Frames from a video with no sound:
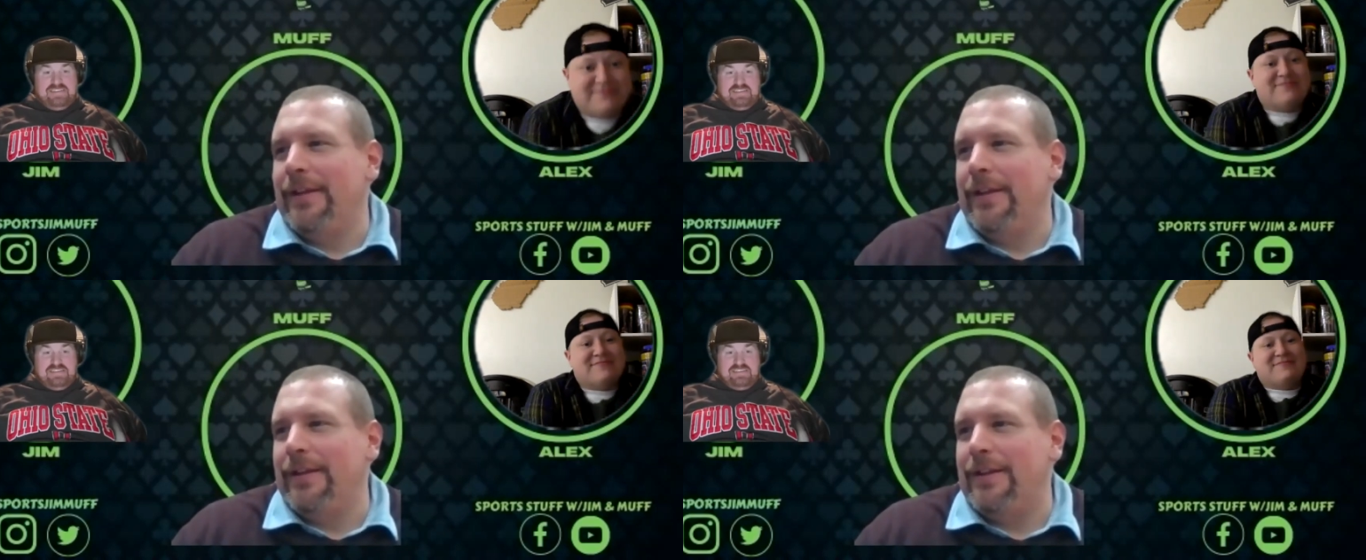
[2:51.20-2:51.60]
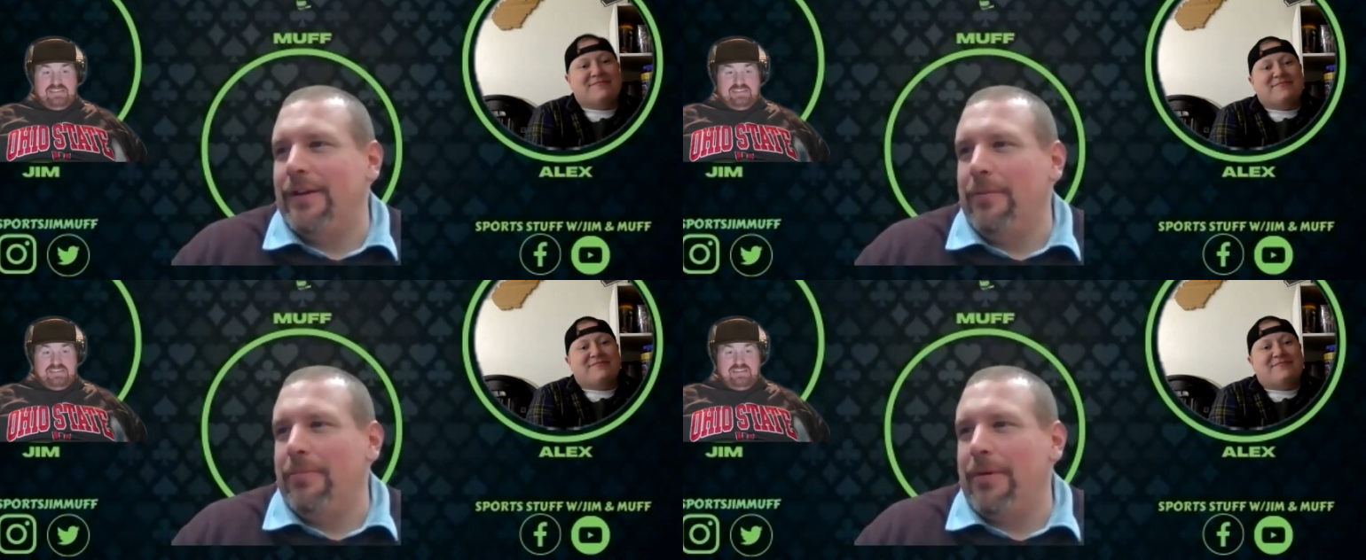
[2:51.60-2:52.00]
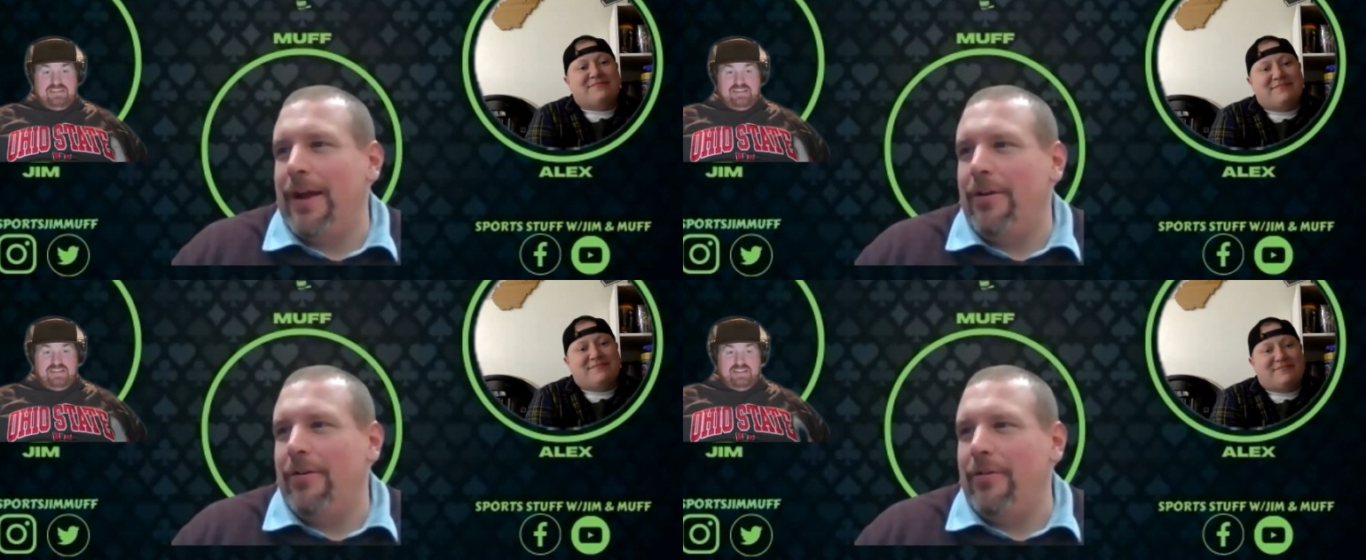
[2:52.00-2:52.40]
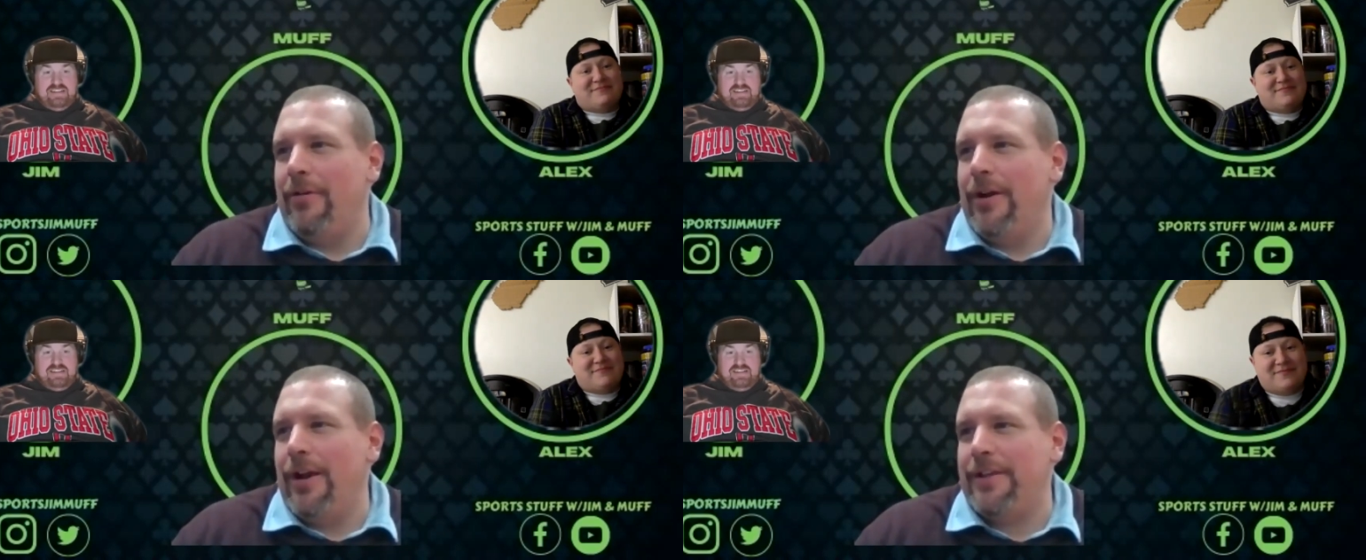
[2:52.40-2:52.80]
Speaker 1: The Neil Brown
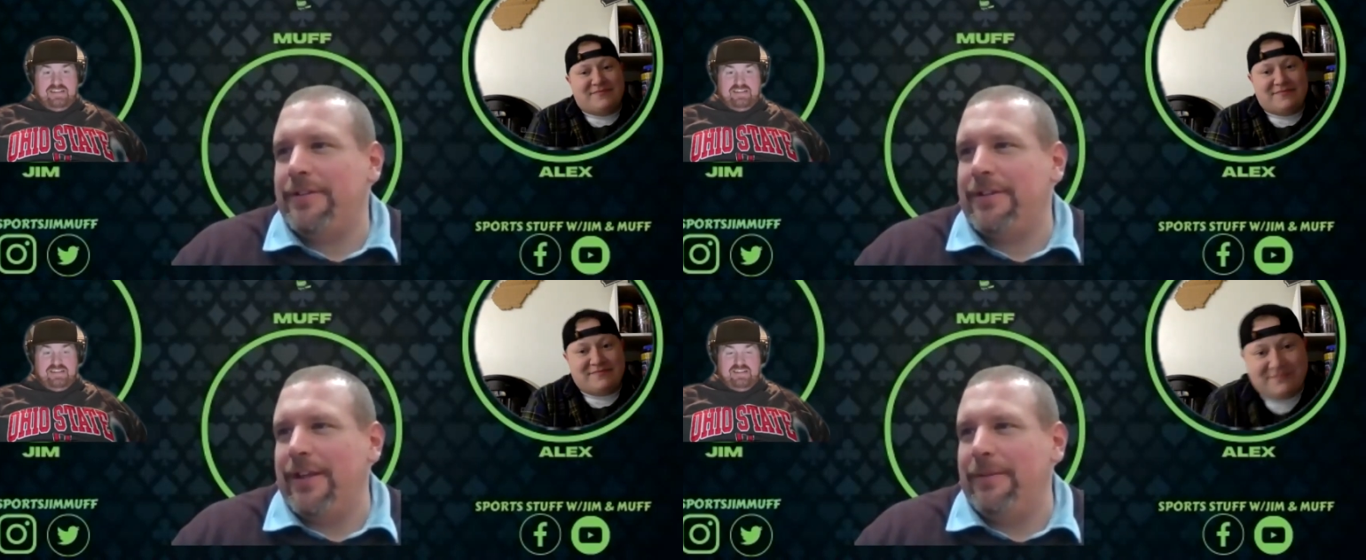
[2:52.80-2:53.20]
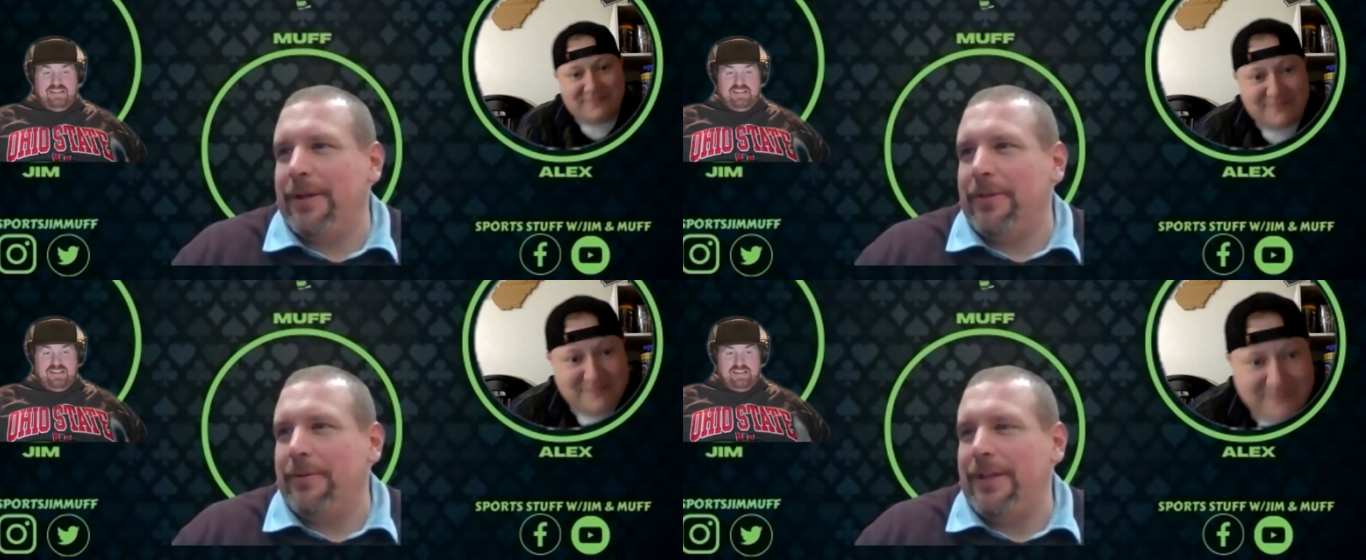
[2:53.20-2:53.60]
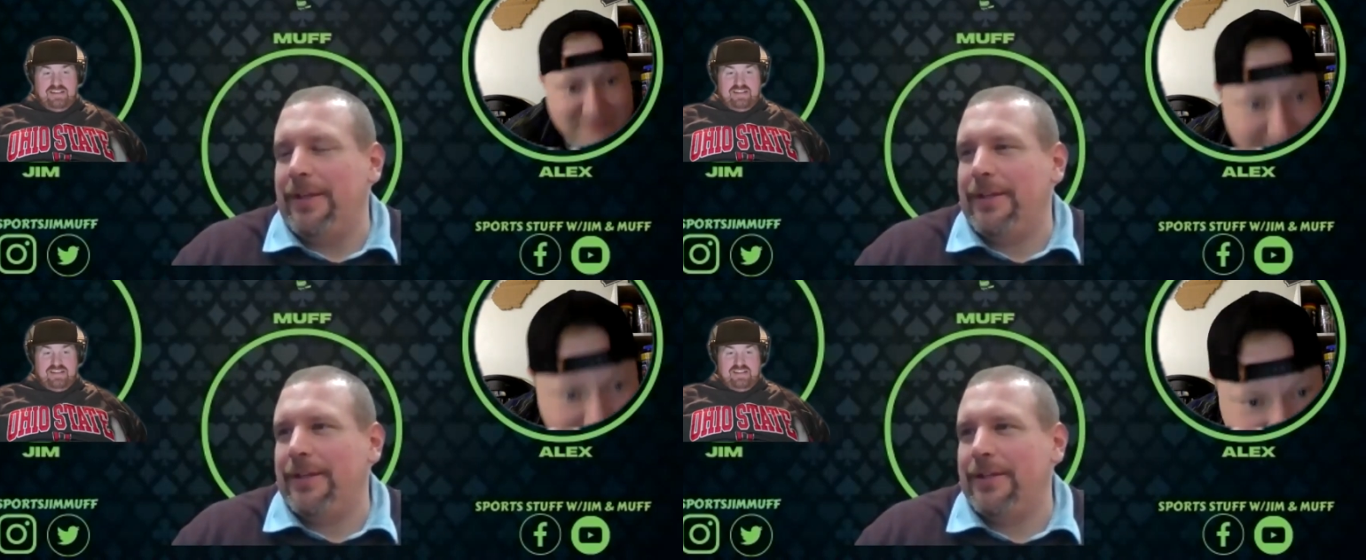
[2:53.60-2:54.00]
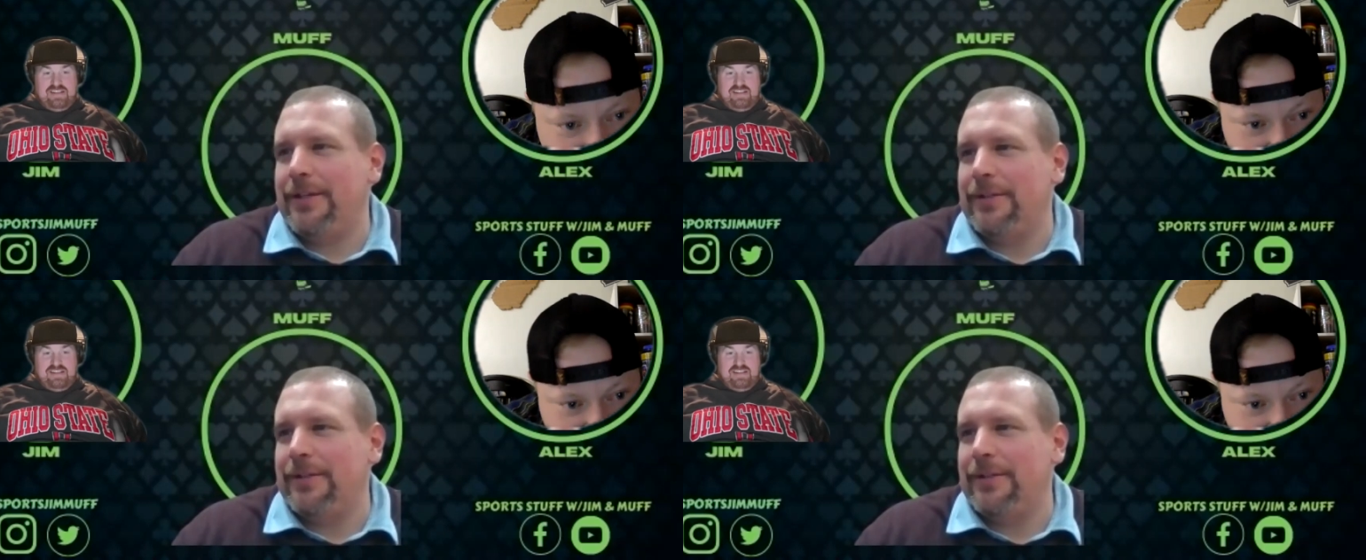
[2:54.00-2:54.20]
risky pick of the week